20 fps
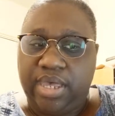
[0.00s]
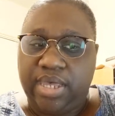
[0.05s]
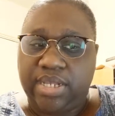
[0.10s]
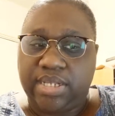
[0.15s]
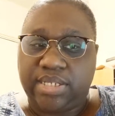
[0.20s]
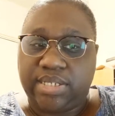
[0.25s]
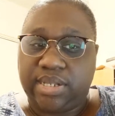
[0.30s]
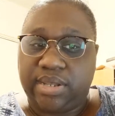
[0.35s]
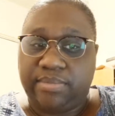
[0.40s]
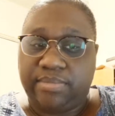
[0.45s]

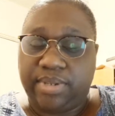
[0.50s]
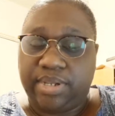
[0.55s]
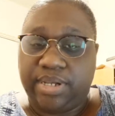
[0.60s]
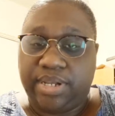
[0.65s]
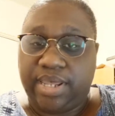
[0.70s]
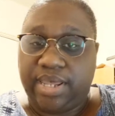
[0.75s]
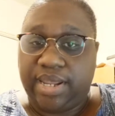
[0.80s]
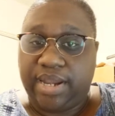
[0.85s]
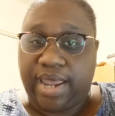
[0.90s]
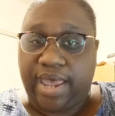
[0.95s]
is something
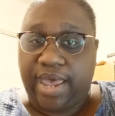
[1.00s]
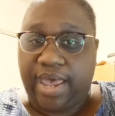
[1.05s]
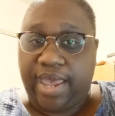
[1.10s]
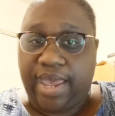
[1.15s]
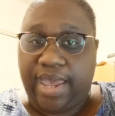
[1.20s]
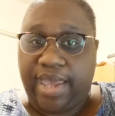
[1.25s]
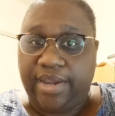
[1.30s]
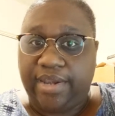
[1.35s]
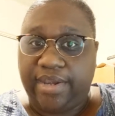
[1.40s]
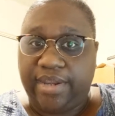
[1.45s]
that I
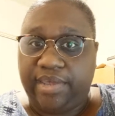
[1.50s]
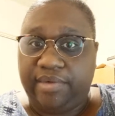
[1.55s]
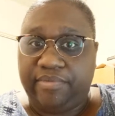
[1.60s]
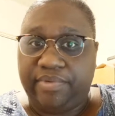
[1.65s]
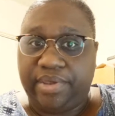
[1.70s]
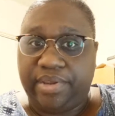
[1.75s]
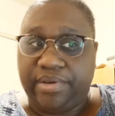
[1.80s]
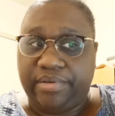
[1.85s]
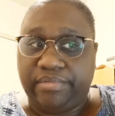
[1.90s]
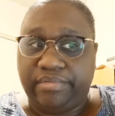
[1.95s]
hadn't
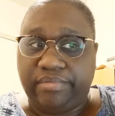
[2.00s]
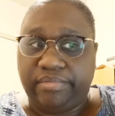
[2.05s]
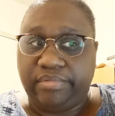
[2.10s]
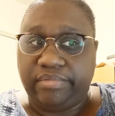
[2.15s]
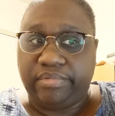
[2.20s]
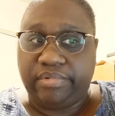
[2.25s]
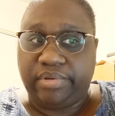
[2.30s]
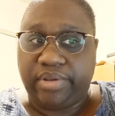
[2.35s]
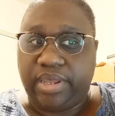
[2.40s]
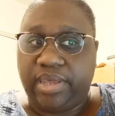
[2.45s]
even
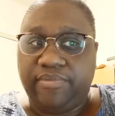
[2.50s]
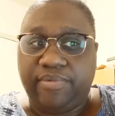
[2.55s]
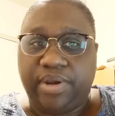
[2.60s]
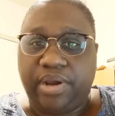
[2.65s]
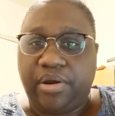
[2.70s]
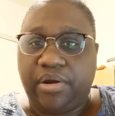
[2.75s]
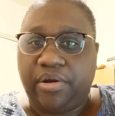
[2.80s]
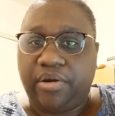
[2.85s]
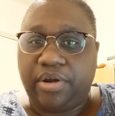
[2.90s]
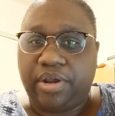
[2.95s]

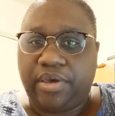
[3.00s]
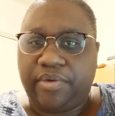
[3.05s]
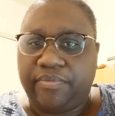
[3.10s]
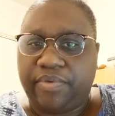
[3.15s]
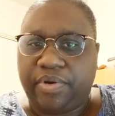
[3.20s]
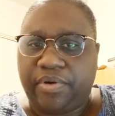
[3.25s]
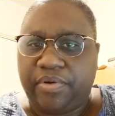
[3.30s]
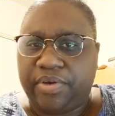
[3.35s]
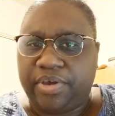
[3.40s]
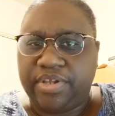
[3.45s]
heard of
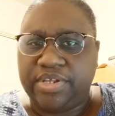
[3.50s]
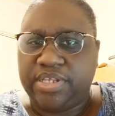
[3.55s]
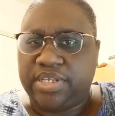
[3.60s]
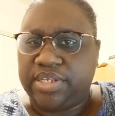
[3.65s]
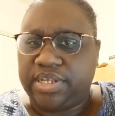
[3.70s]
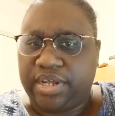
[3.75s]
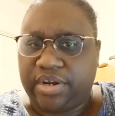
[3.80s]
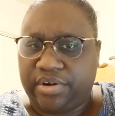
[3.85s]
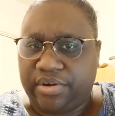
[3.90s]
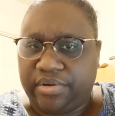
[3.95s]
or
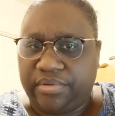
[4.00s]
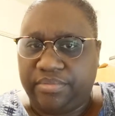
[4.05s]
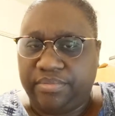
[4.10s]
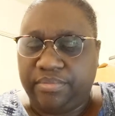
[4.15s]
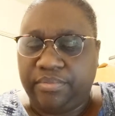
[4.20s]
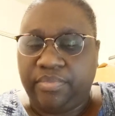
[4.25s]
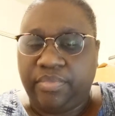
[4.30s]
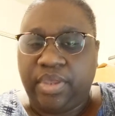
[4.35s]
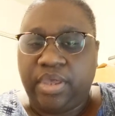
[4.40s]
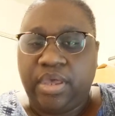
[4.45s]
considered.
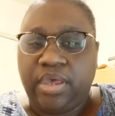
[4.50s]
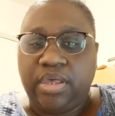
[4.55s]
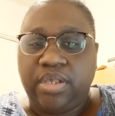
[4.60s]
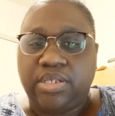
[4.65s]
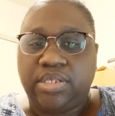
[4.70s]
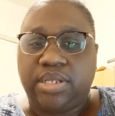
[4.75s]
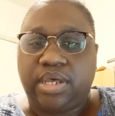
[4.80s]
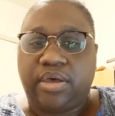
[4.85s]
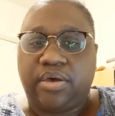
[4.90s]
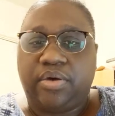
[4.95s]

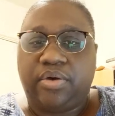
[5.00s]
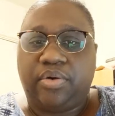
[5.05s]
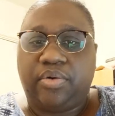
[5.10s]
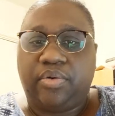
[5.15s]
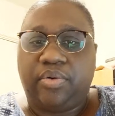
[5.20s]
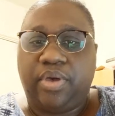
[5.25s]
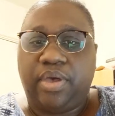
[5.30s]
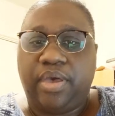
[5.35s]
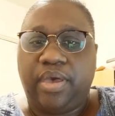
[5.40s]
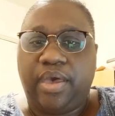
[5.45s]

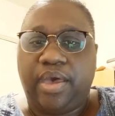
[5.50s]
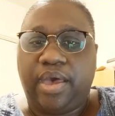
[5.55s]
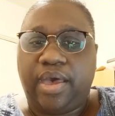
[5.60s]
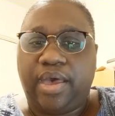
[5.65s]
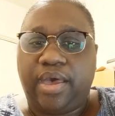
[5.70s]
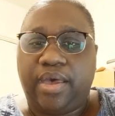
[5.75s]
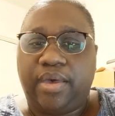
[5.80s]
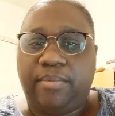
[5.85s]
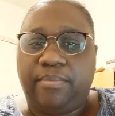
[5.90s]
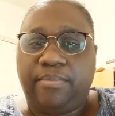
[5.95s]
So,
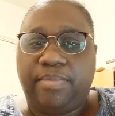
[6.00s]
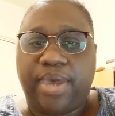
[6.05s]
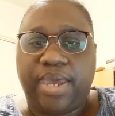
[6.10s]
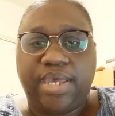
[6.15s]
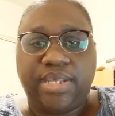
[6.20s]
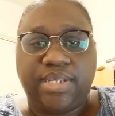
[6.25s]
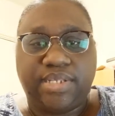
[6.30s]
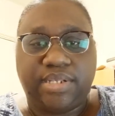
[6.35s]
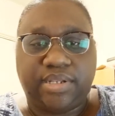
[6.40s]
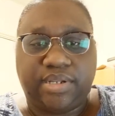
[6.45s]

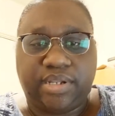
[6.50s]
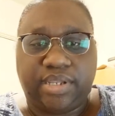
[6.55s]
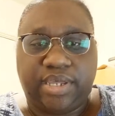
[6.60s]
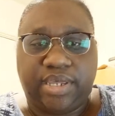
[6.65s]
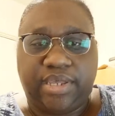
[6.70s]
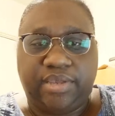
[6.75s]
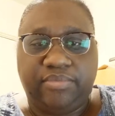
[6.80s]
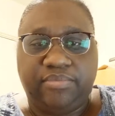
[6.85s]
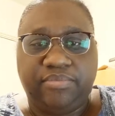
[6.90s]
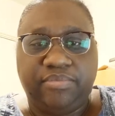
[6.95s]

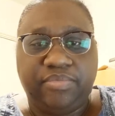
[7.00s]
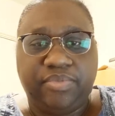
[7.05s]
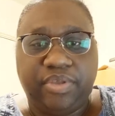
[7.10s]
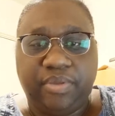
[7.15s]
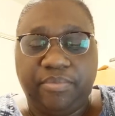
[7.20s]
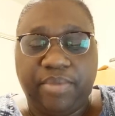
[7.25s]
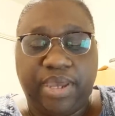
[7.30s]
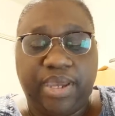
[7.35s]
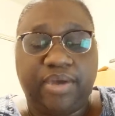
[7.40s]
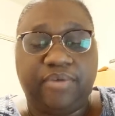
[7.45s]
basically,
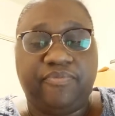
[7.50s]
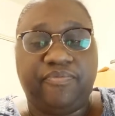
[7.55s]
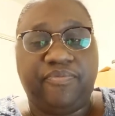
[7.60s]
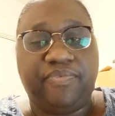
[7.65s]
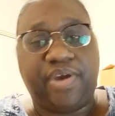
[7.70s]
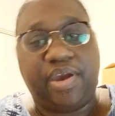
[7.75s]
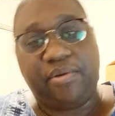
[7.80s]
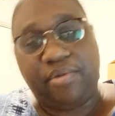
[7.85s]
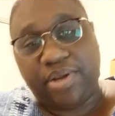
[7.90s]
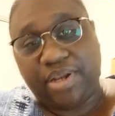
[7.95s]
to make a
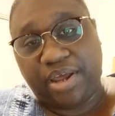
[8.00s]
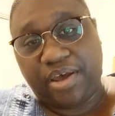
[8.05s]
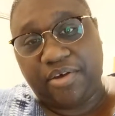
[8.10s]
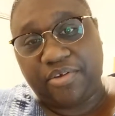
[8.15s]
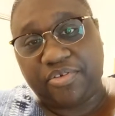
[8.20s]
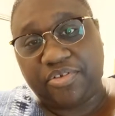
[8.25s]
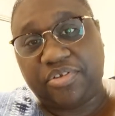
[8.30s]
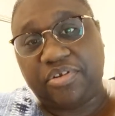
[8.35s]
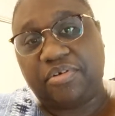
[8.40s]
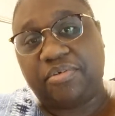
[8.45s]
very
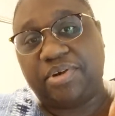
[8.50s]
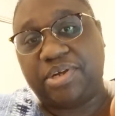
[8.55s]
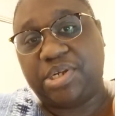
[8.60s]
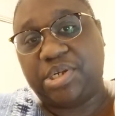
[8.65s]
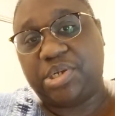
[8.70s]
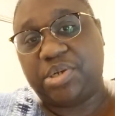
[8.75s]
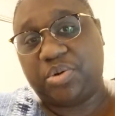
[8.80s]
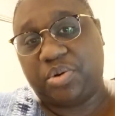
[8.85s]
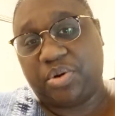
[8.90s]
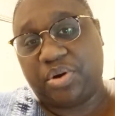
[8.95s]
long story
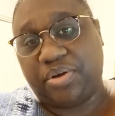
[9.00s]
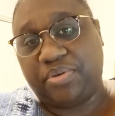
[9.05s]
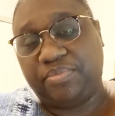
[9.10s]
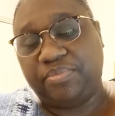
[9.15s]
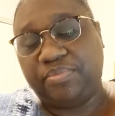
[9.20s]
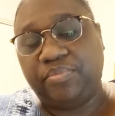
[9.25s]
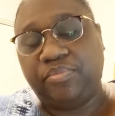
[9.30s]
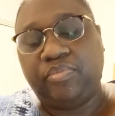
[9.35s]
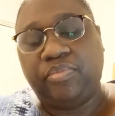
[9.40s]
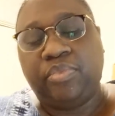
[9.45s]
short,